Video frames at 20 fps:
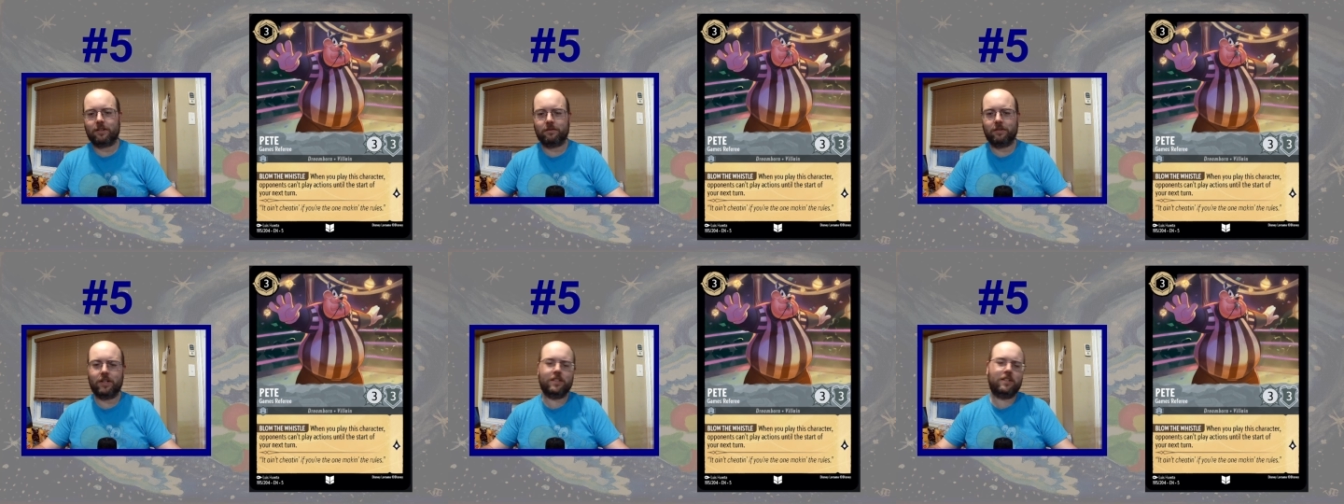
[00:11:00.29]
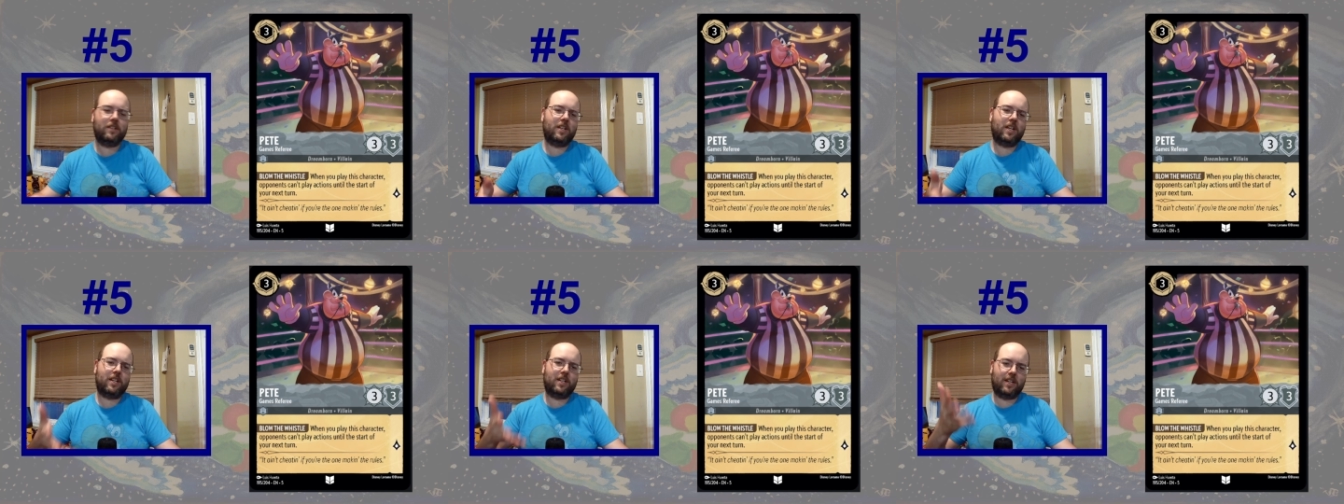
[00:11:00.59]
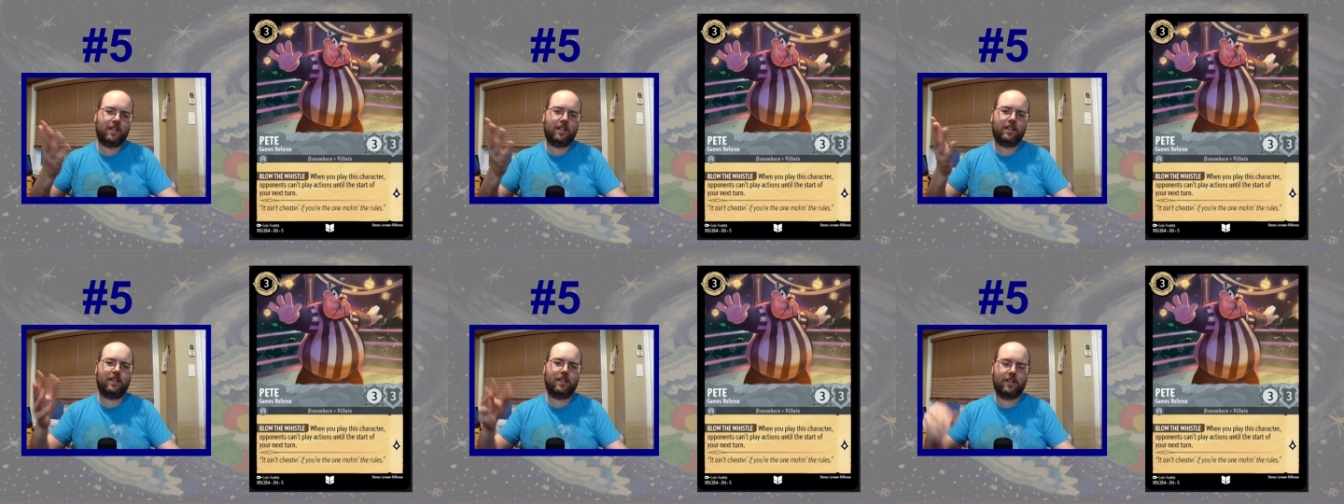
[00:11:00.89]
Well, you can
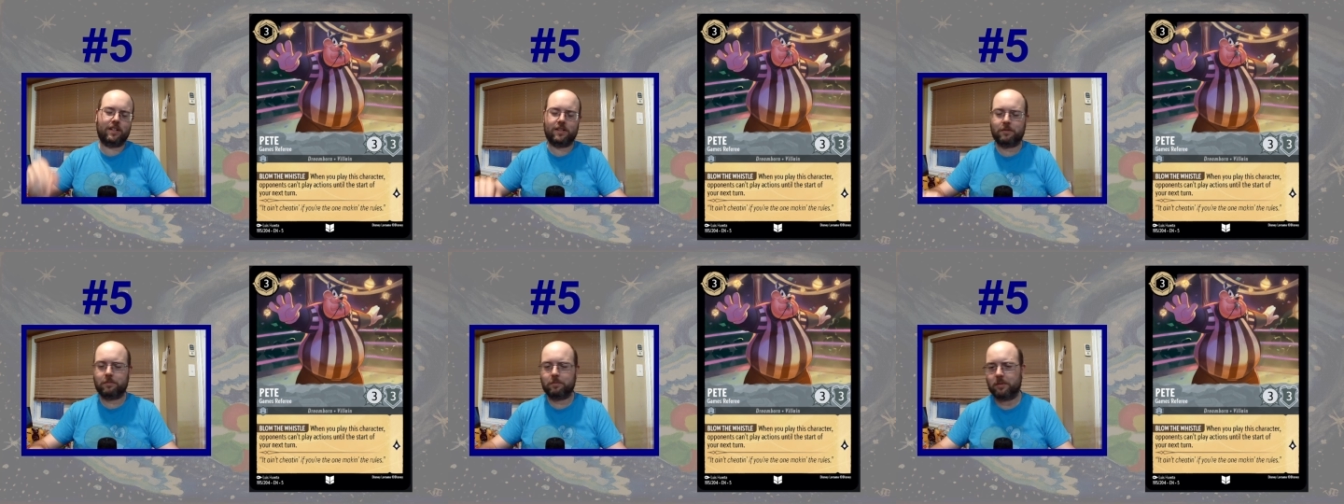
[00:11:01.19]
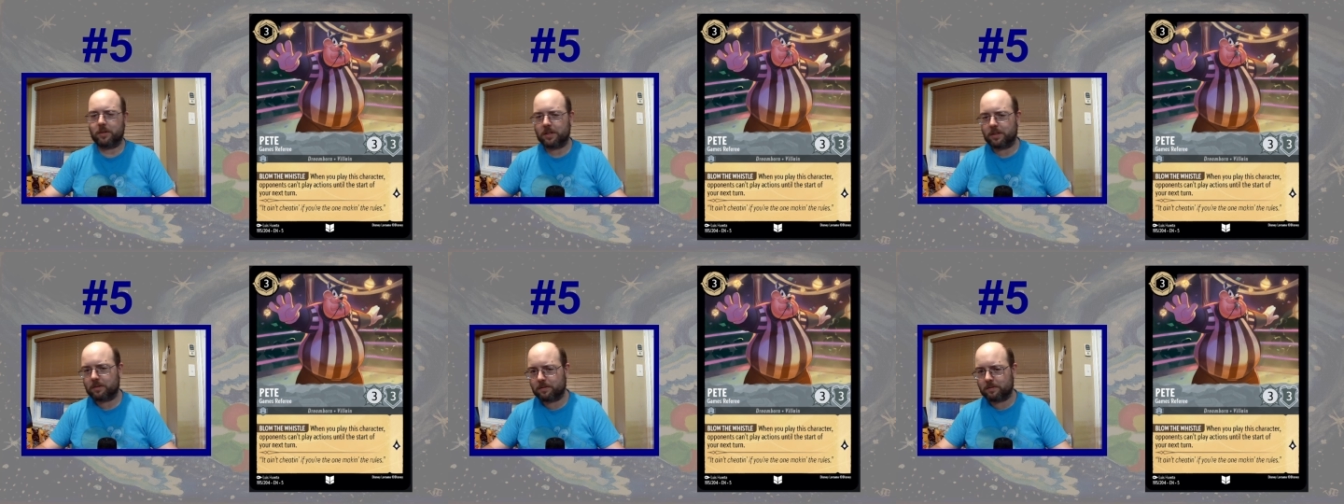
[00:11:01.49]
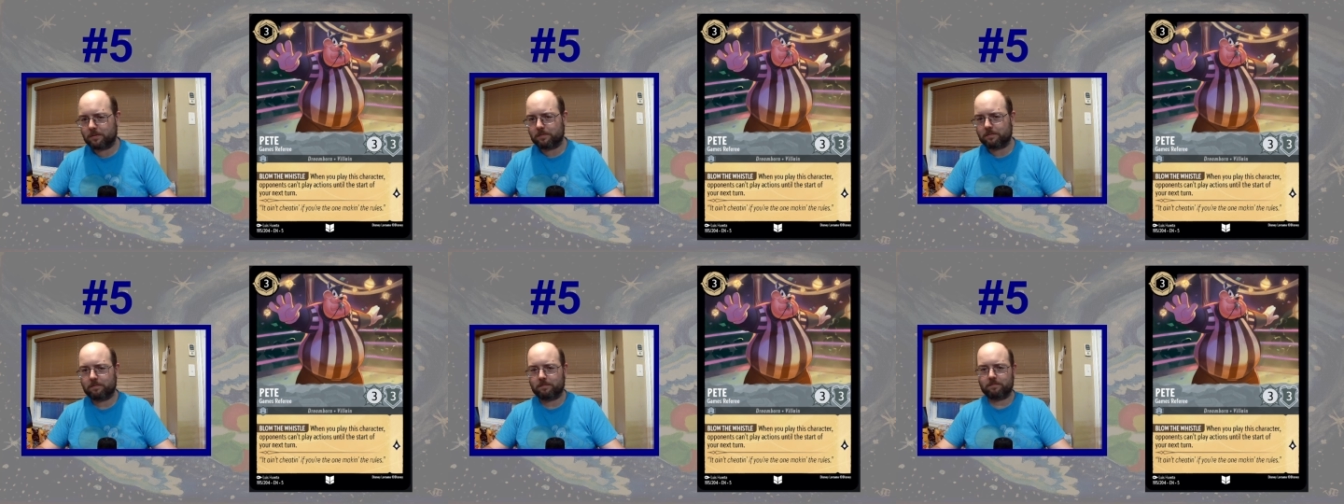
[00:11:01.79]
ink it, but
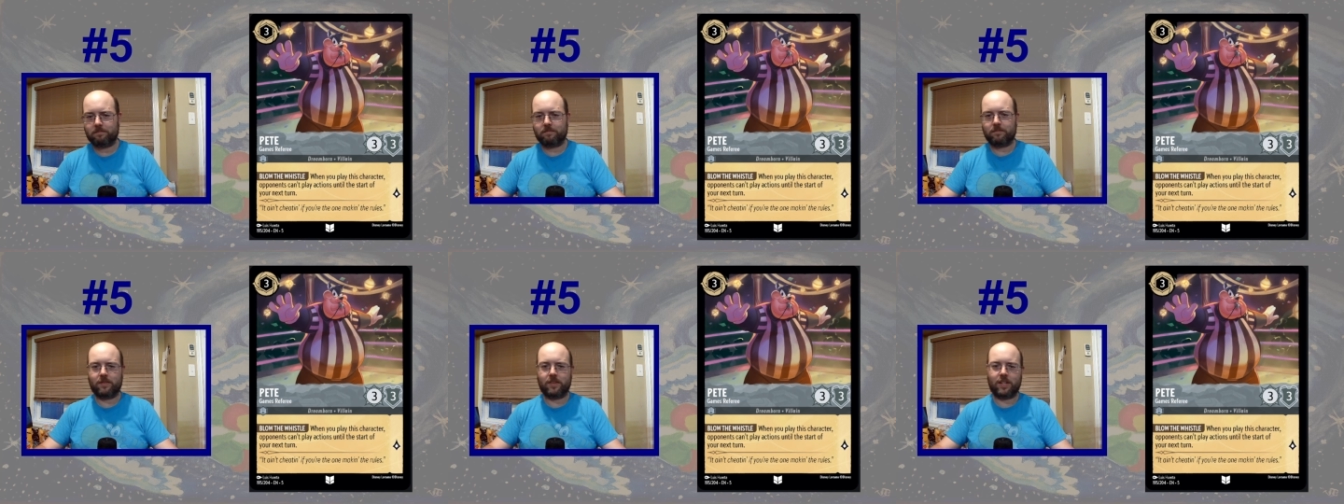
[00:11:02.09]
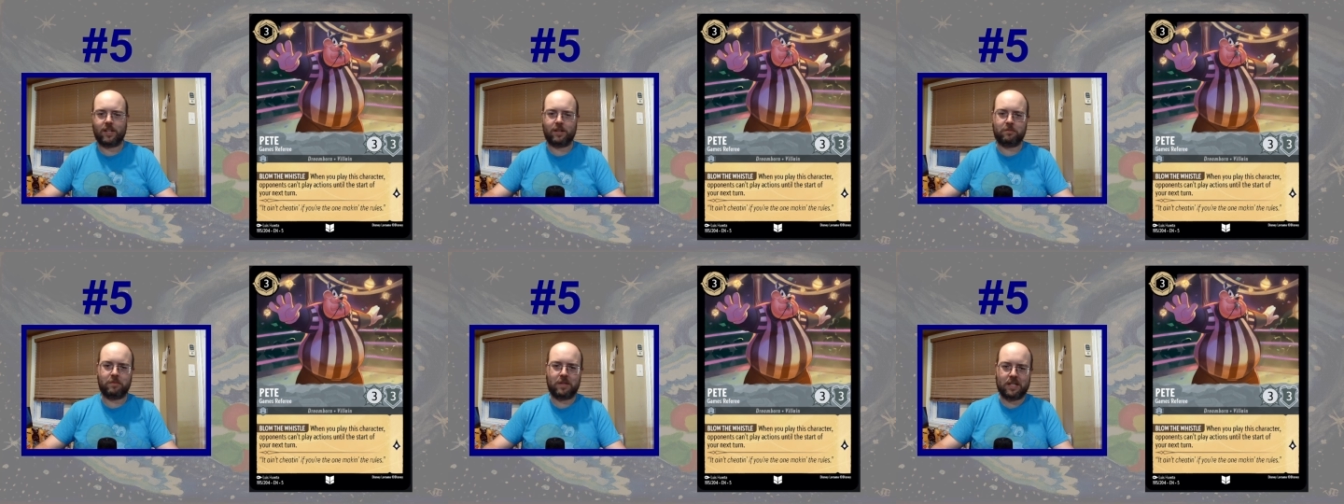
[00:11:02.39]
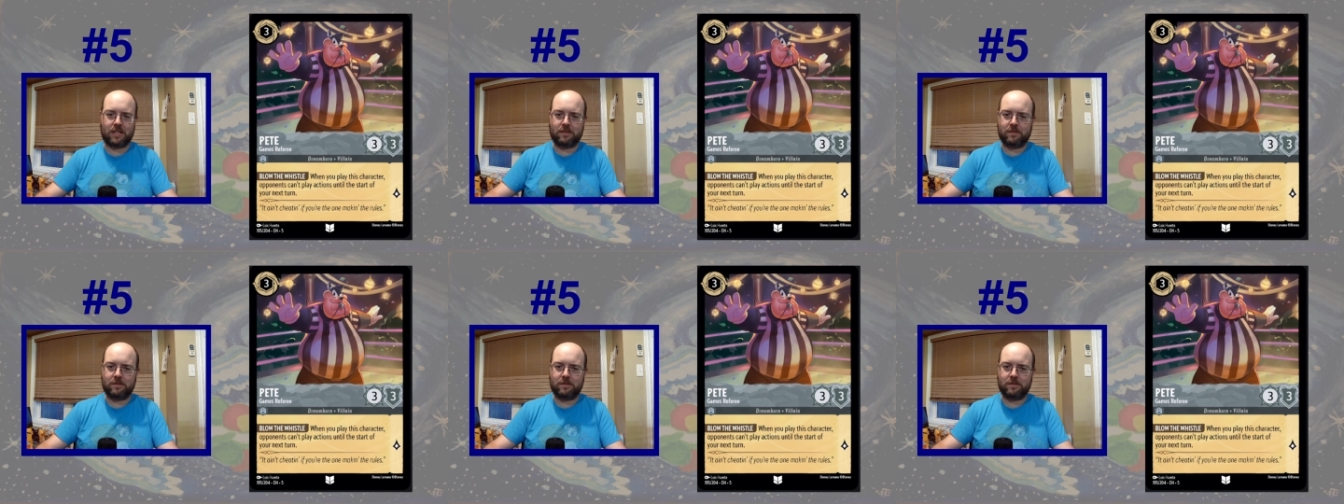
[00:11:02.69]
I mean,